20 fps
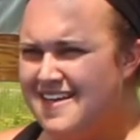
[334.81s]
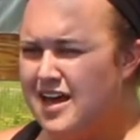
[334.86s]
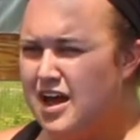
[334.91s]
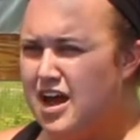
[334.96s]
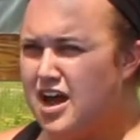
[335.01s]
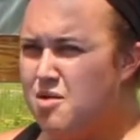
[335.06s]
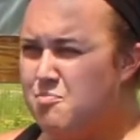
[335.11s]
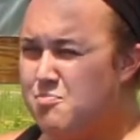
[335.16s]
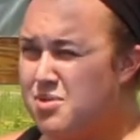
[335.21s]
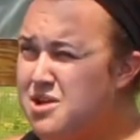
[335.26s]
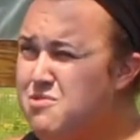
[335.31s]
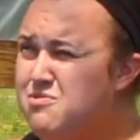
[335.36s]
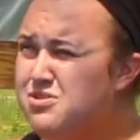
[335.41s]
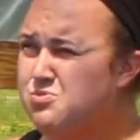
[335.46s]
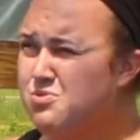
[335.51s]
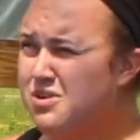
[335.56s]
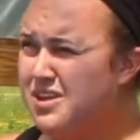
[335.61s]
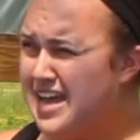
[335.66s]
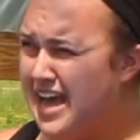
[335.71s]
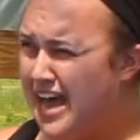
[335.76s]
But he was
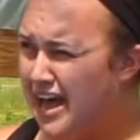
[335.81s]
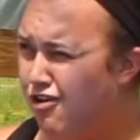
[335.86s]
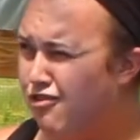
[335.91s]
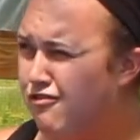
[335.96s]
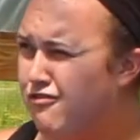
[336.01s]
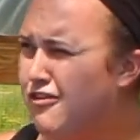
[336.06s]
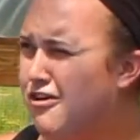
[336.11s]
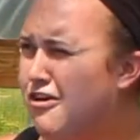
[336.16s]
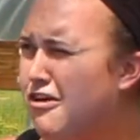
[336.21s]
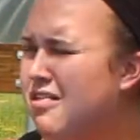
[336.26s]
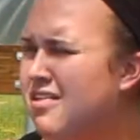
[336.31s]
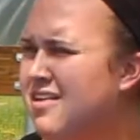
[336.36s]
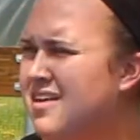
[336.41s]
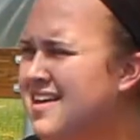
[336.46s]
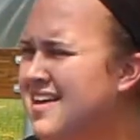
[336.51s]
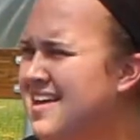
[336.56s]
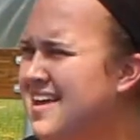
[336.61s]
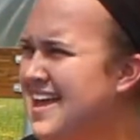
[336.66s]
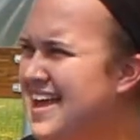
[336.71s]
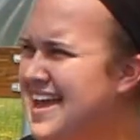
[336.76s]
really helpful
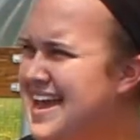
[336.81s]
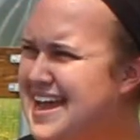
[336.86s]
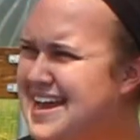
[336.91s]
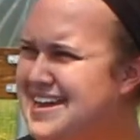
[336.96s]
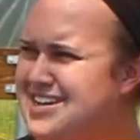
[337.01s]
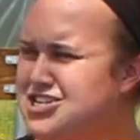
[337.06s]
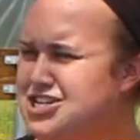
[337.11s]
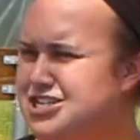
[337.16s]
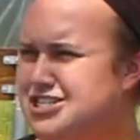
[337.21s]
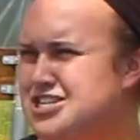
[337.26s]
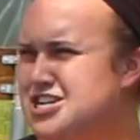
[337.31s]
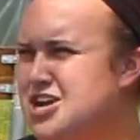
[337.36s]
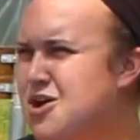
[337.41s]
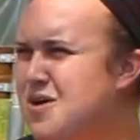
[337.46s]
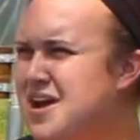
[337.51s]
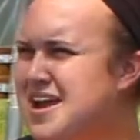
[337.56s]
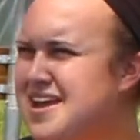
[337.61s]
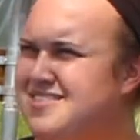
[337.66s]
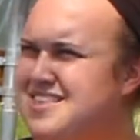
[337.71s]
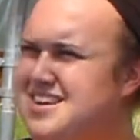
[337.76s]
in just
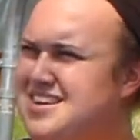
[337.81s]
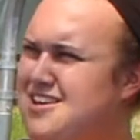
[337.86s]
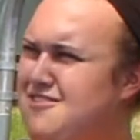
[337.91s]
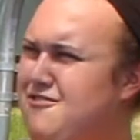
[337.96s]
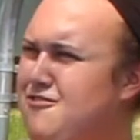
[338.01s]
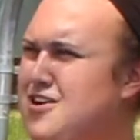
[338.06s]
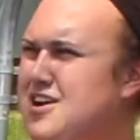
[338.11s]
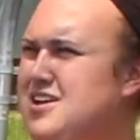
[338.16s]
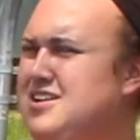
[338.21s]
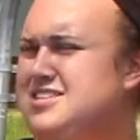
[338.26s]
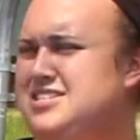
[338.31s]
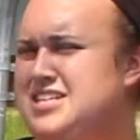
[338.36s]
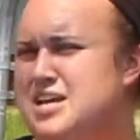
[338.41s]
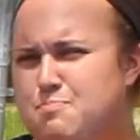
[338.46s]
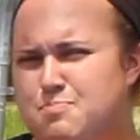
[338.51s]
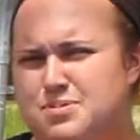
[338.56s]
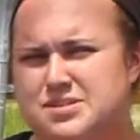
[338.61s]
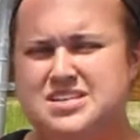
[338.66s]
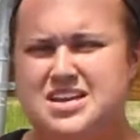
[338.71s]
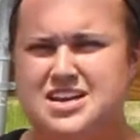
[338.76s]
knowing the different
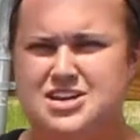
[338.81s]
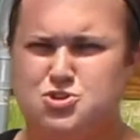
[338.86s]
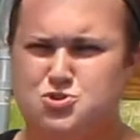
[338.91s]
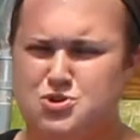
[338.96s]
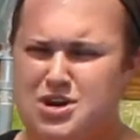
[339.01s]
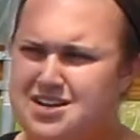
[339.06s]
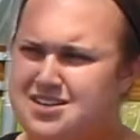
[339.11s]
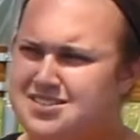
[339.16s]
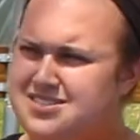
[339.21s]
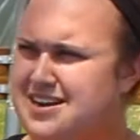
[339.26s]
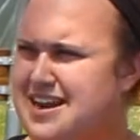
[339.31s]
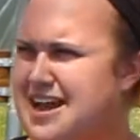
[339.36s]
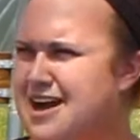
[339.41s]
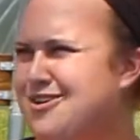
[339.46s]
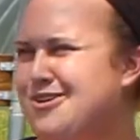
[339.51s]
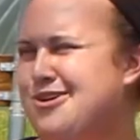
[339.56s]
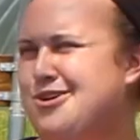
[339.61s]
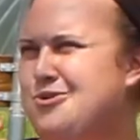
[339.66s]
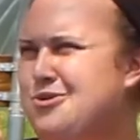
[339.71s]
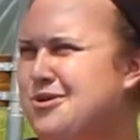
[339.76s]
tips and tricks and how
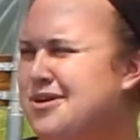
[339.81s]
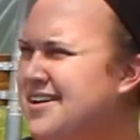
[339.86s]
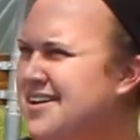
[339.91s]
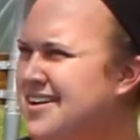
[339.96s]
to